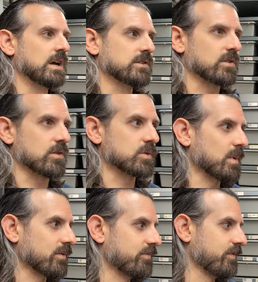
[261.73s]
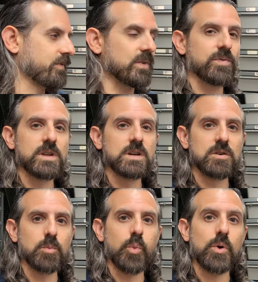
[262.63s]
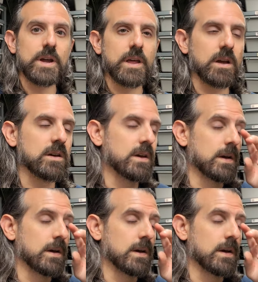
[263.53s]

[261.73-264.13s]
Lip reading: so this is my 5th year breeding.